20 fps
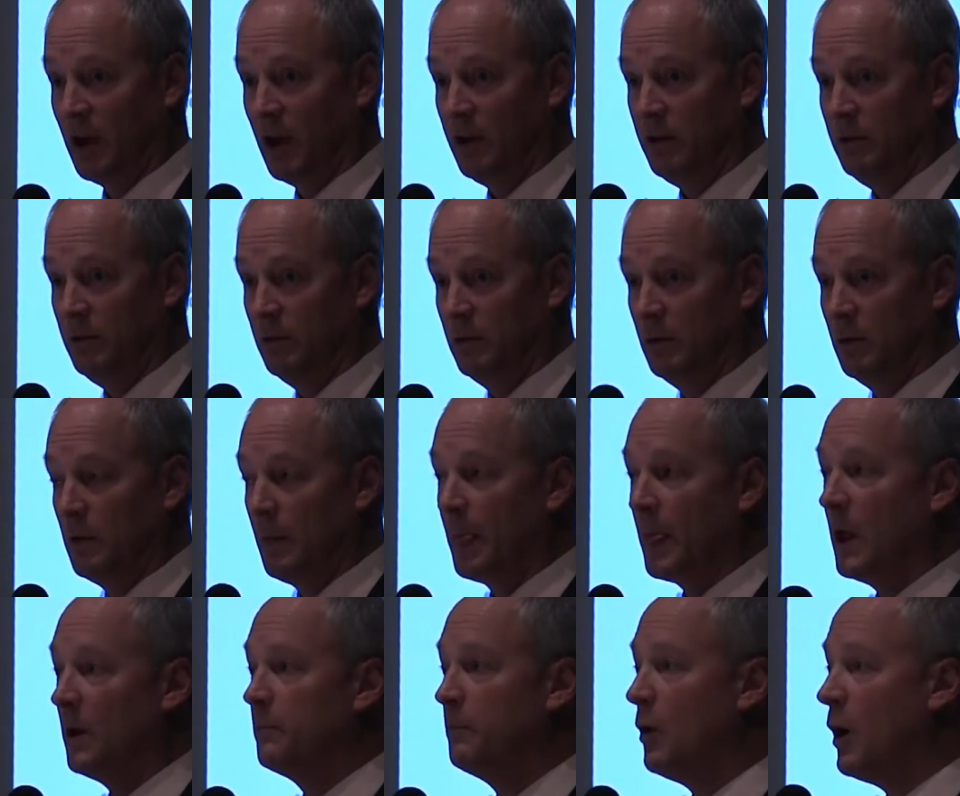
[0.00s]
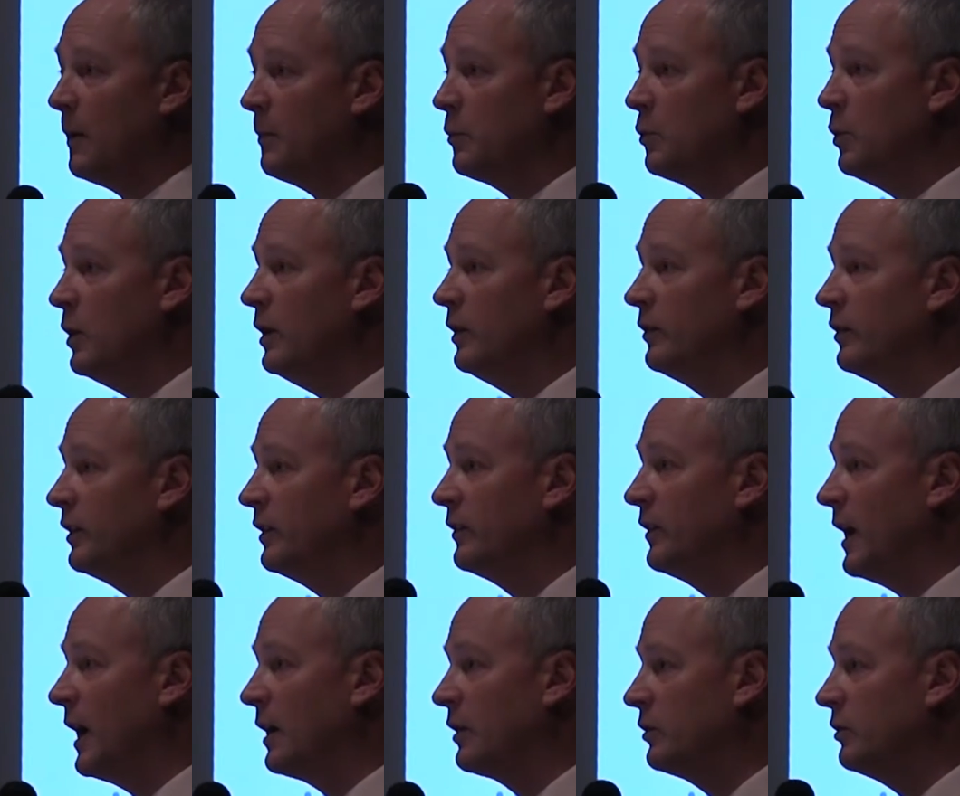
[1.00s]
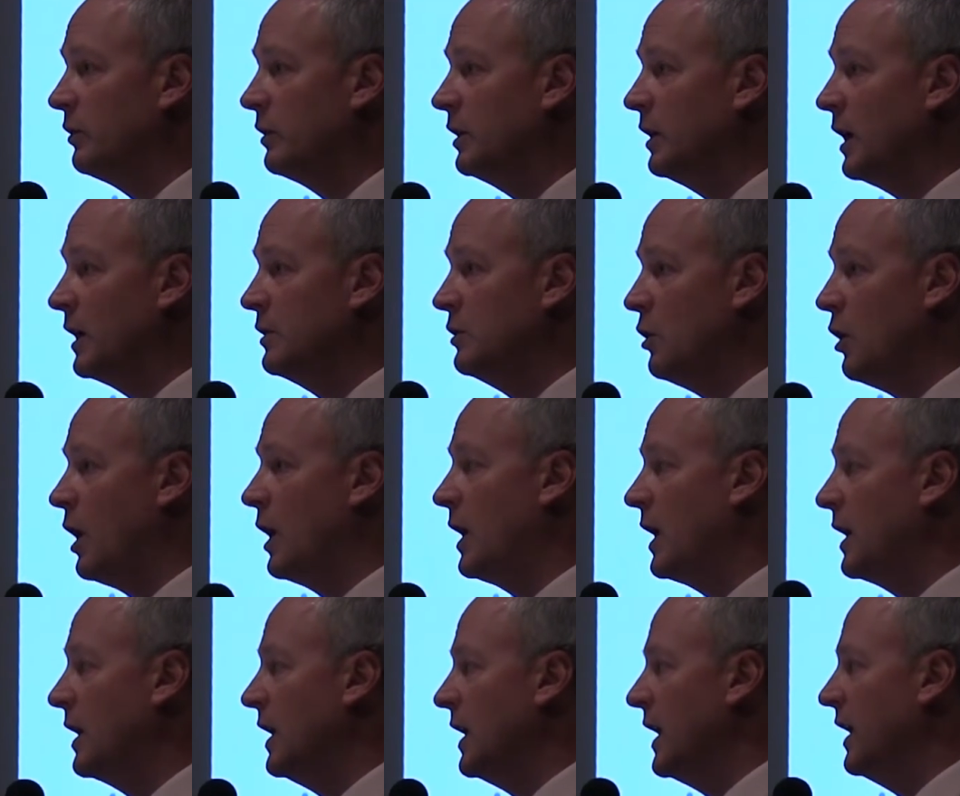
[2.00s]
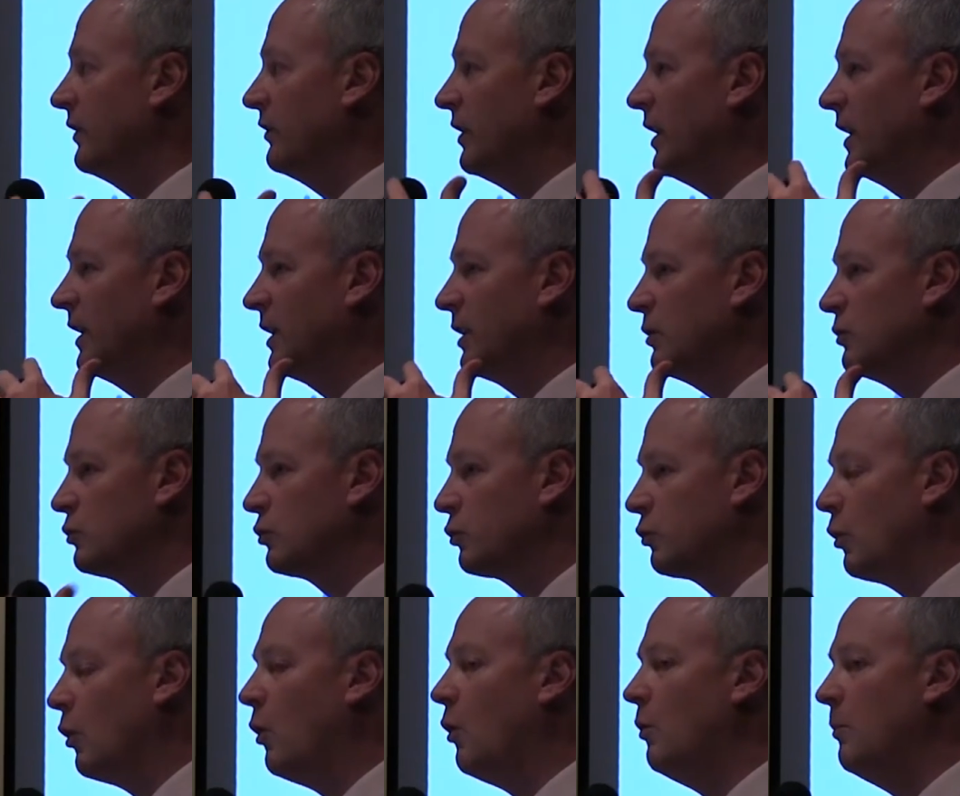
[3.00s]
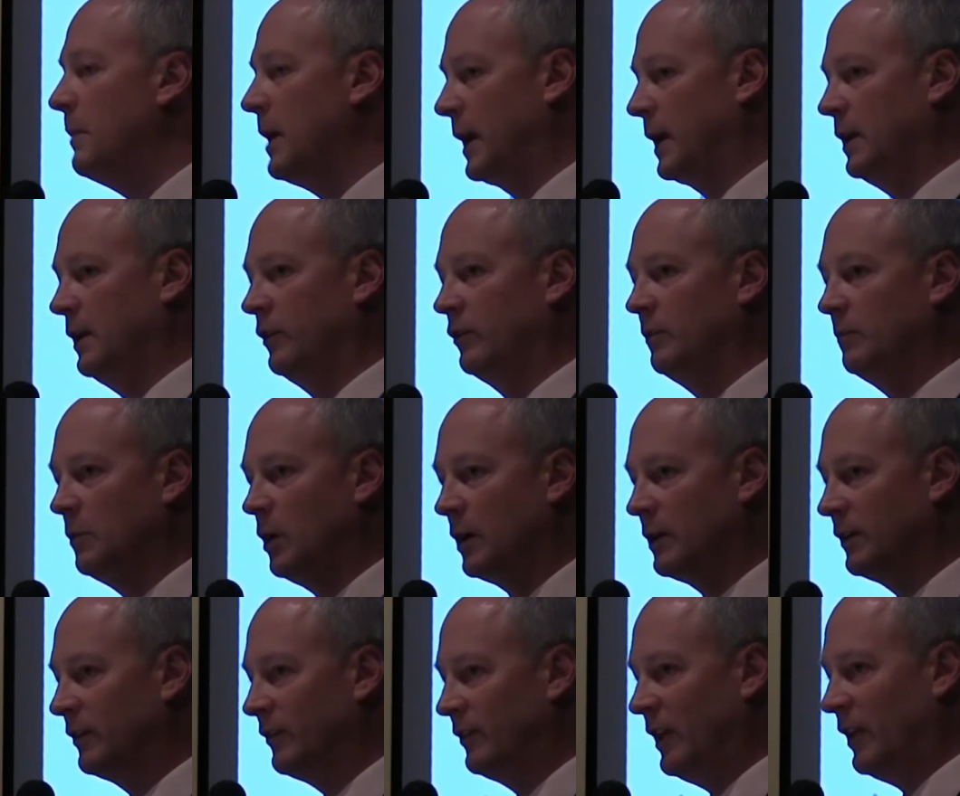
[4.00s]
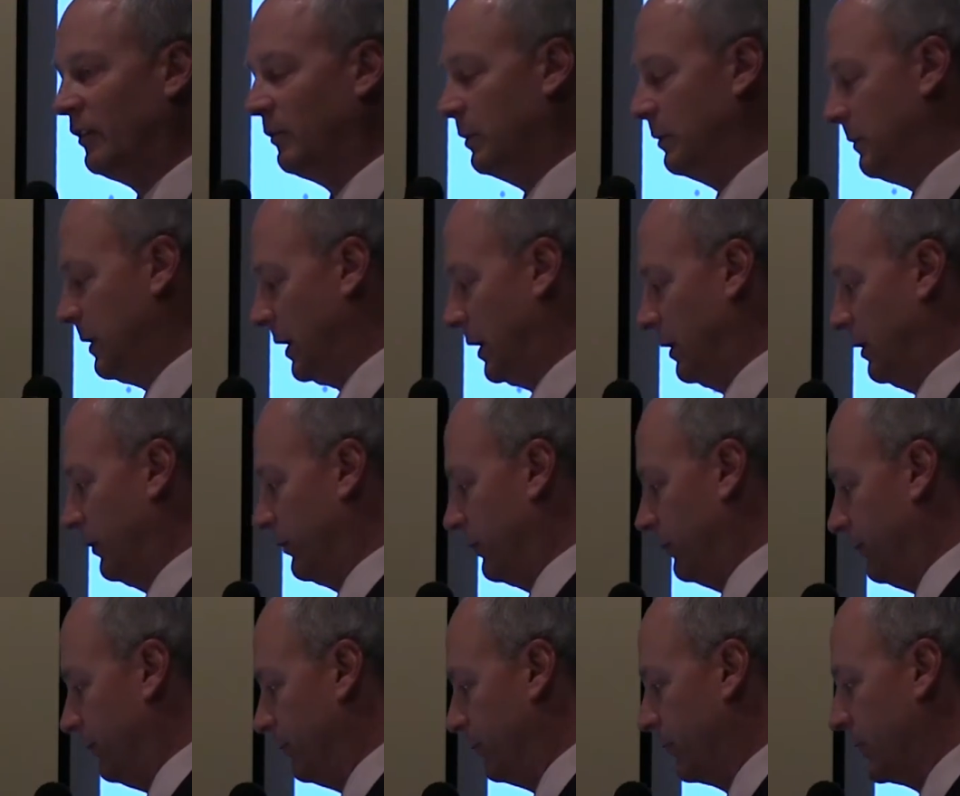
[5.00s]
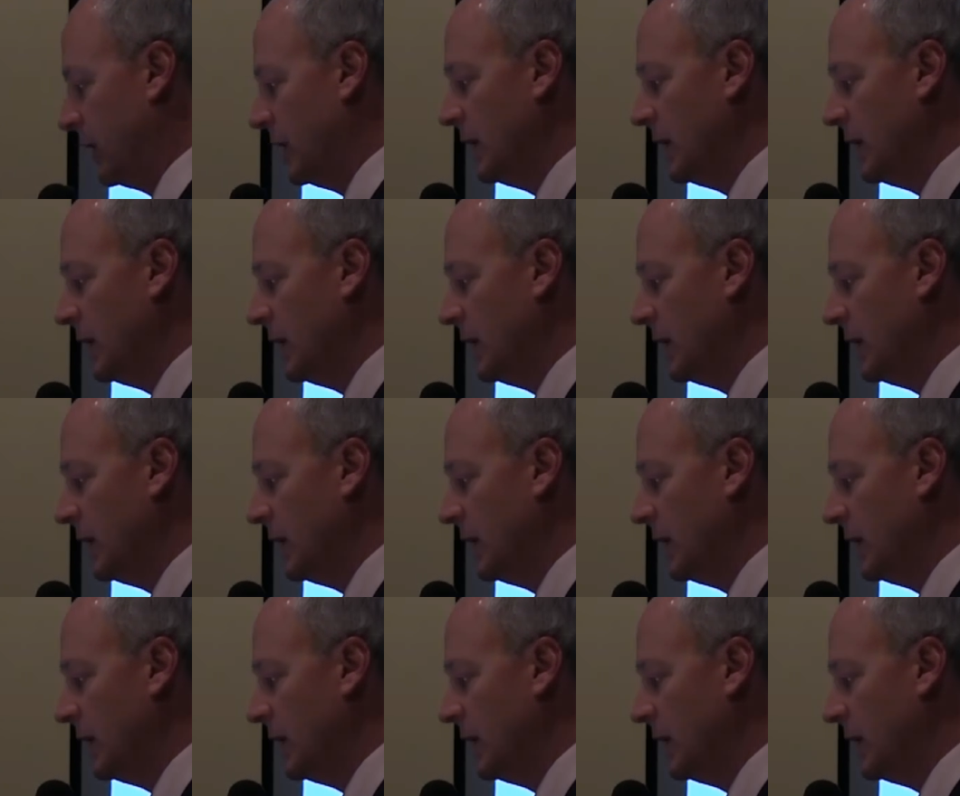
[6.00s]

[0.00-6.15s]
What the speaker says: Okay? A pop quiz is actually it's a control mechanism, not an assessment mechanism.